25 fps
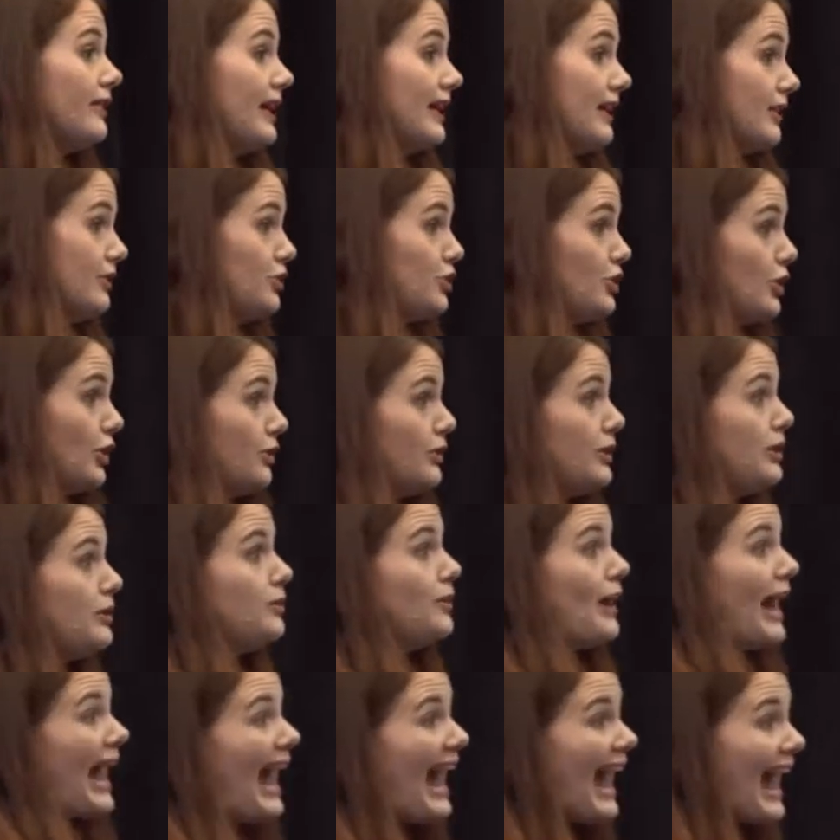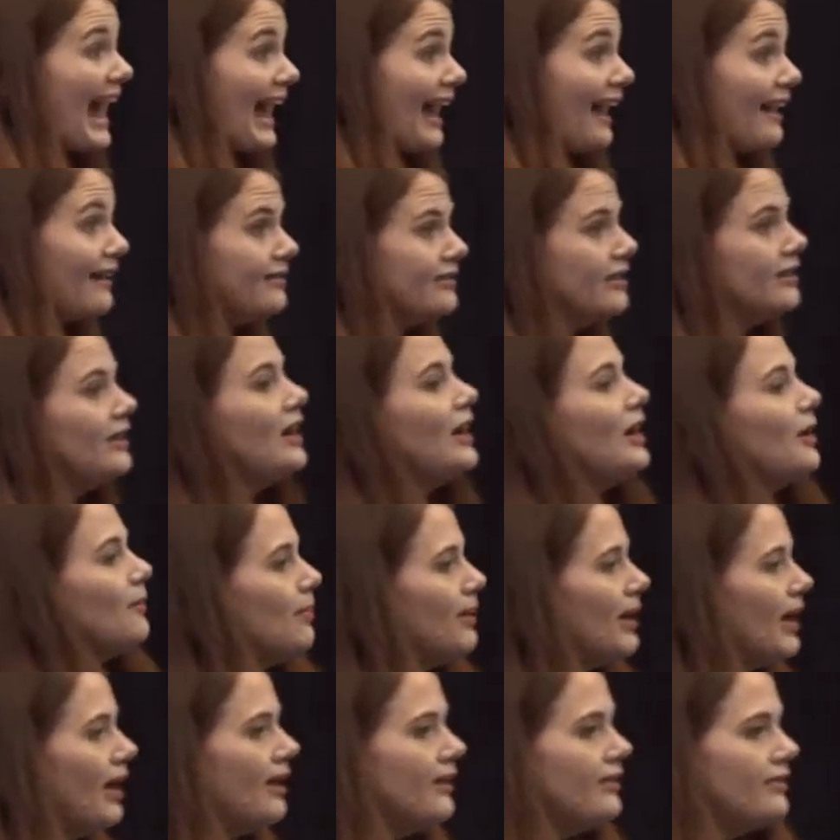they can show you ads,
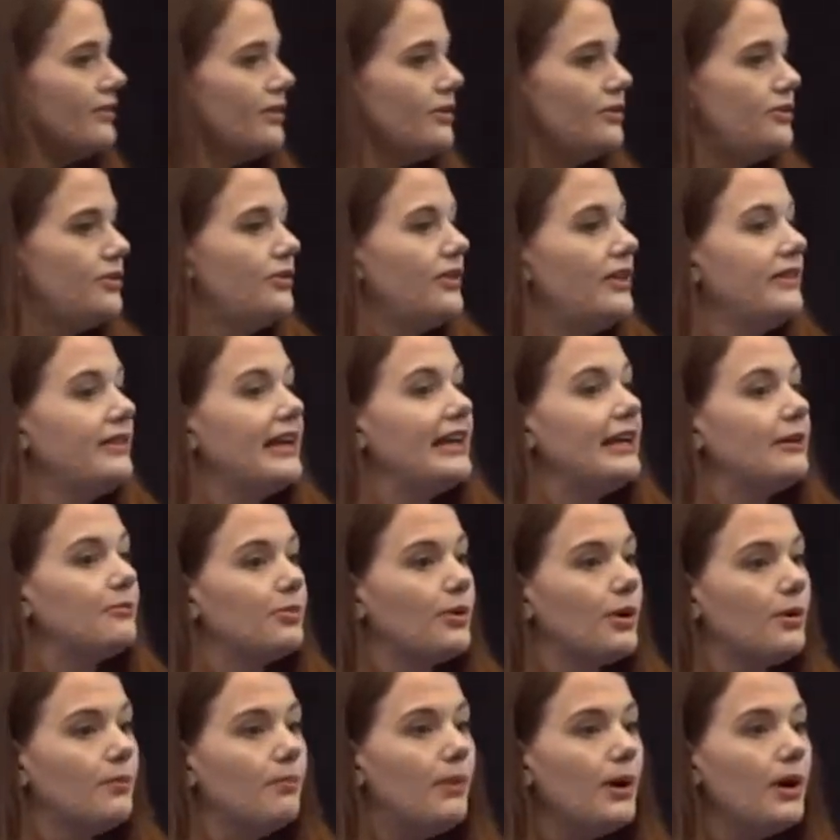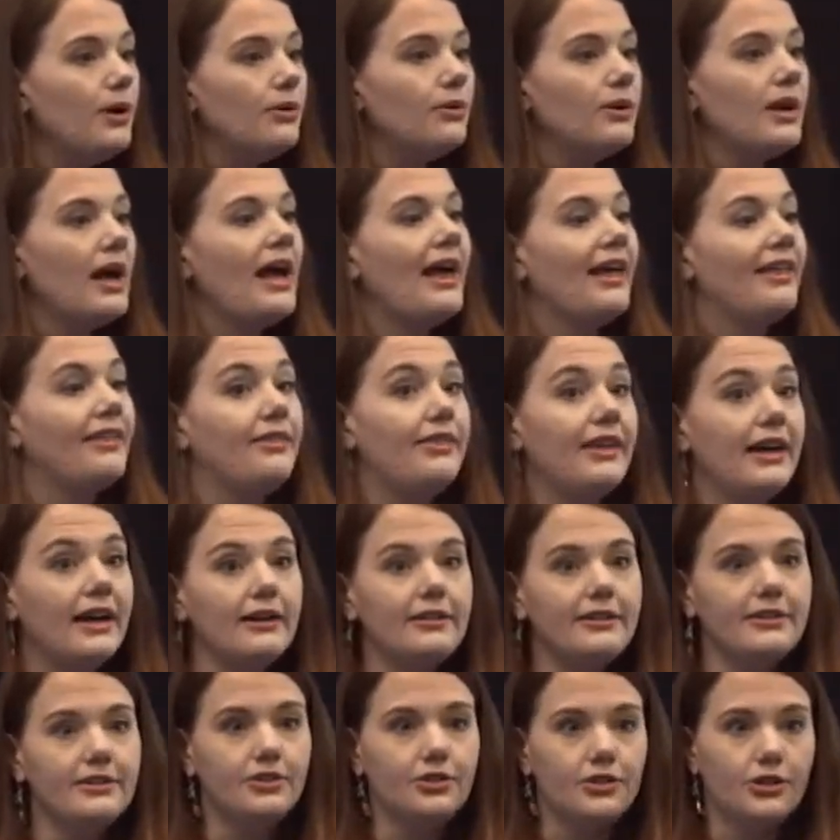but also so that they can promote
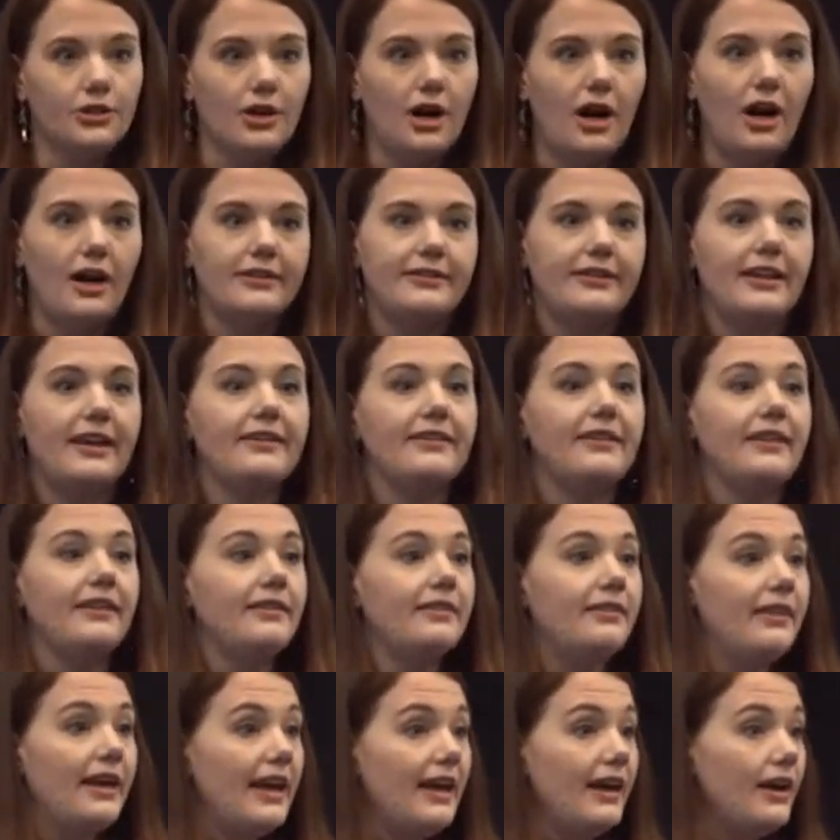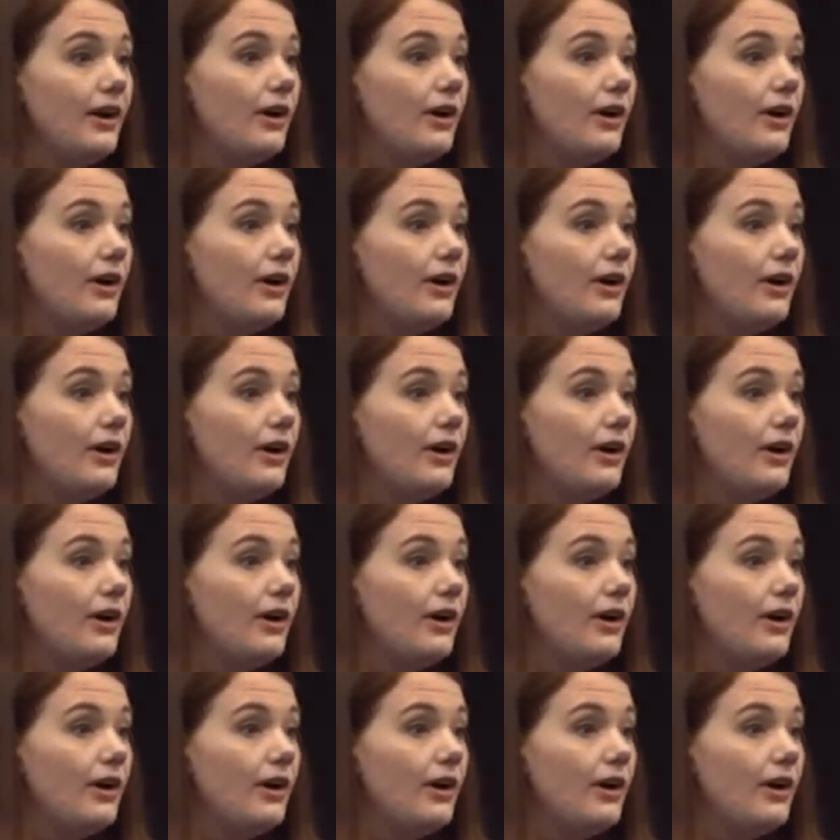their digital content that they